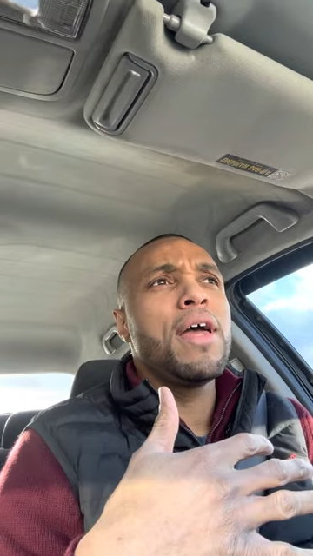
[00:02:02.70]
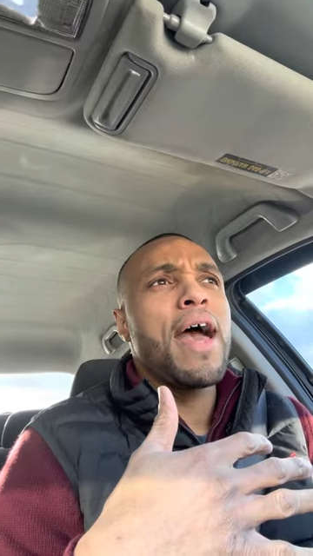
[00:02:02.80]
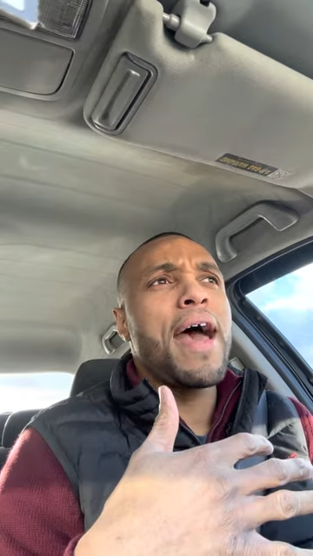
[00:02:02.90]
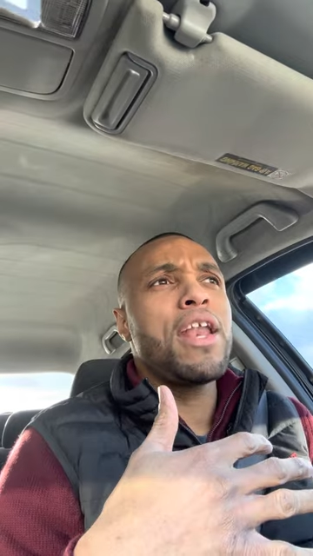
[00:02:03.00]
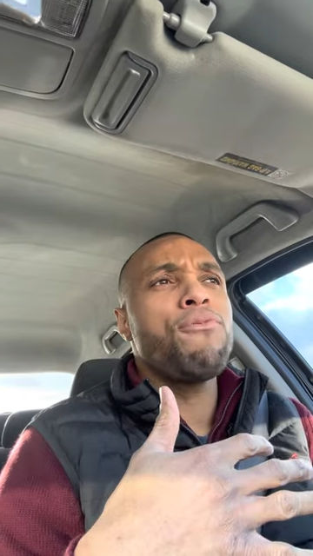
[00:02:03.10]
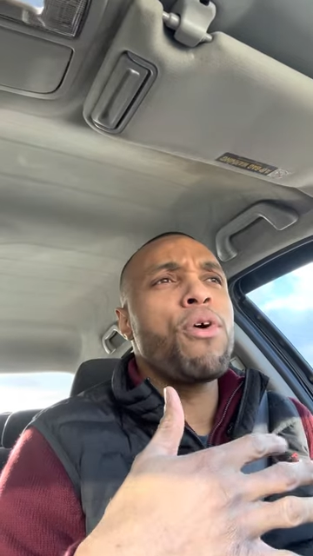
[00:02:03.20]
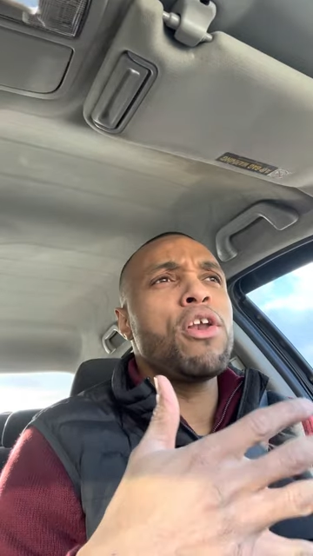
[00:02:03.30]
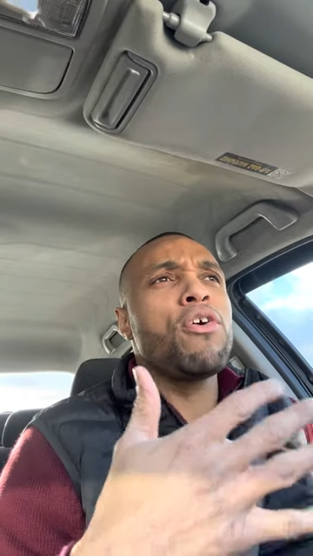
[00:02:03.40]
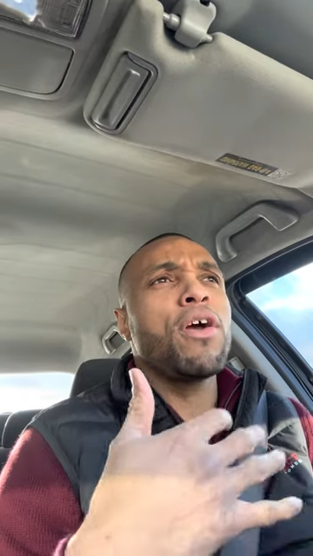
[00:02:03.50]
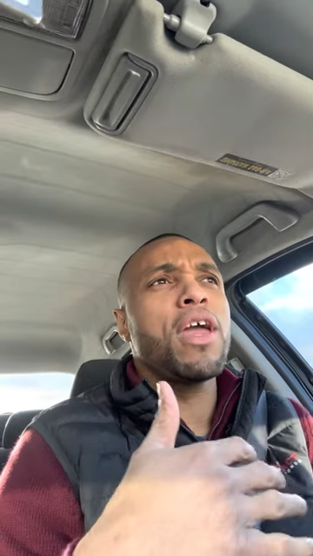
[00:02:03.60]
And if we're
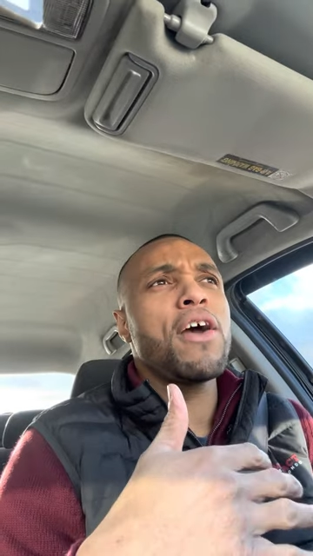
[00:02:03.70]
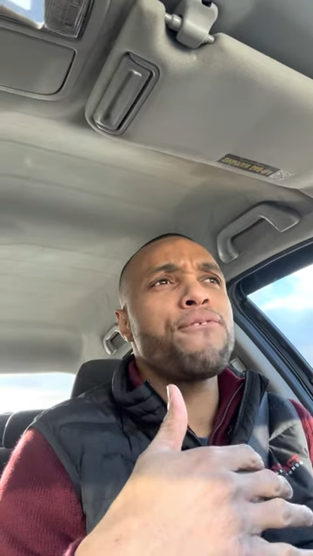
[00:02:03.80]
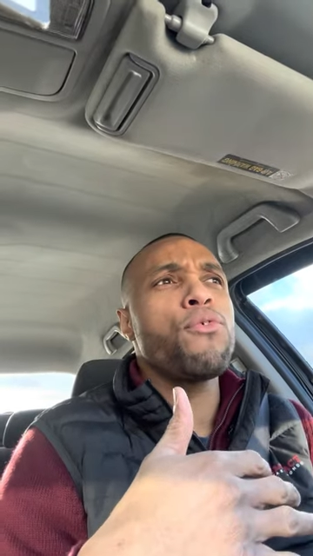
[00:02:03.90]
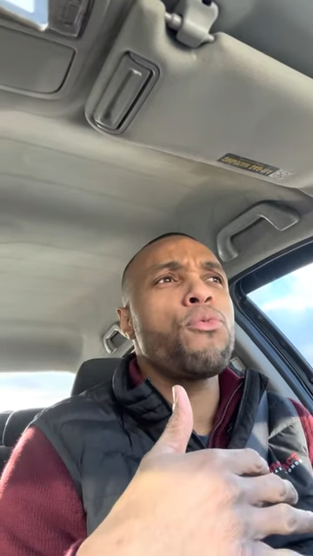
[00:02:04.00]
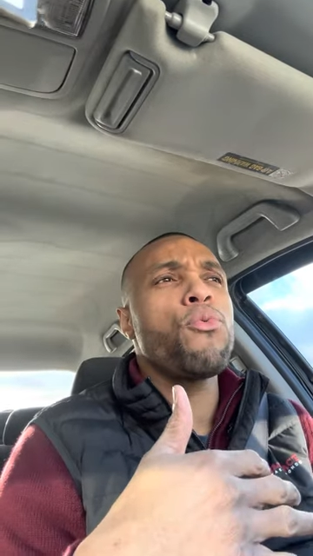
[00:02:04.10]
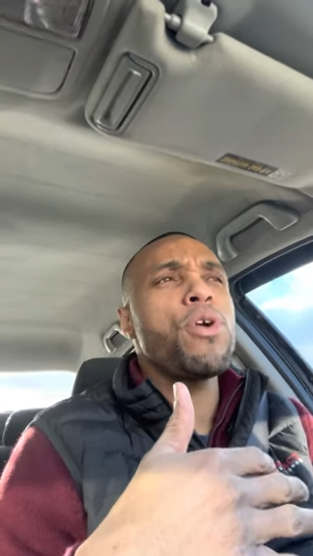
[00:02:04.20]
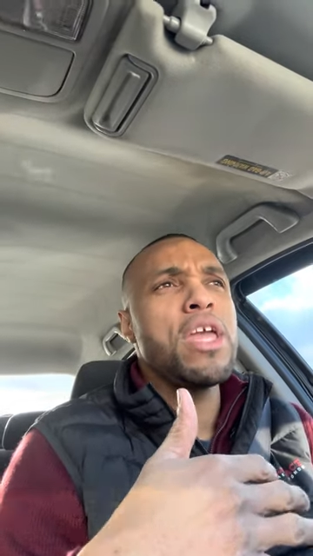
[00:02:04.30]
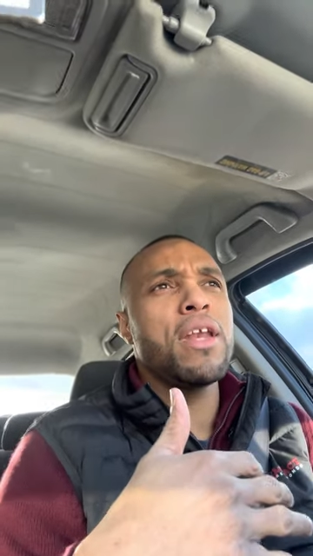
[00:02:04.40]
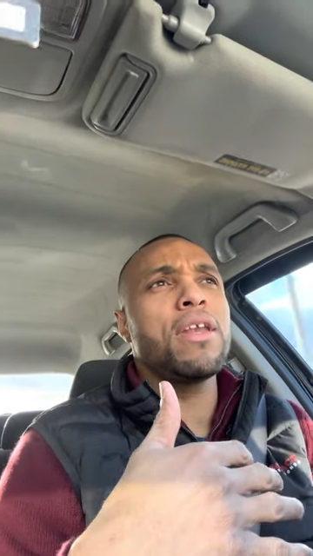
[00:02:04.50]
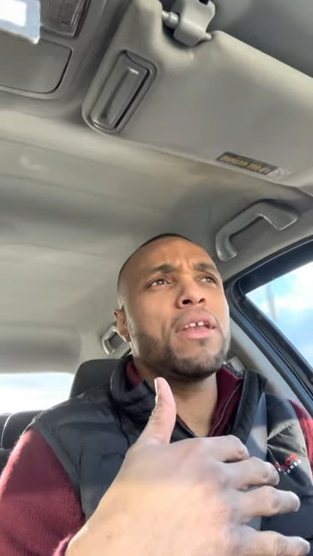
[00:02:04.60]
not careful, we
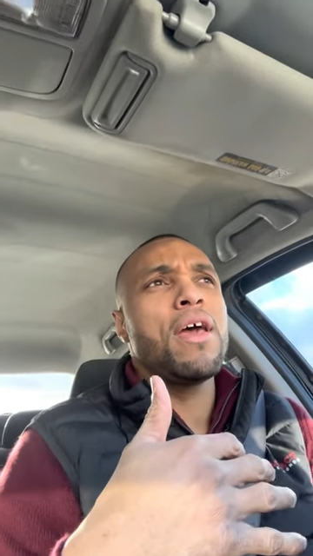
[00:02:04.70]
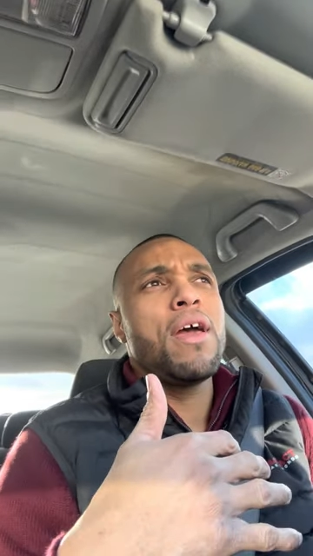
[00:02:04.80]
can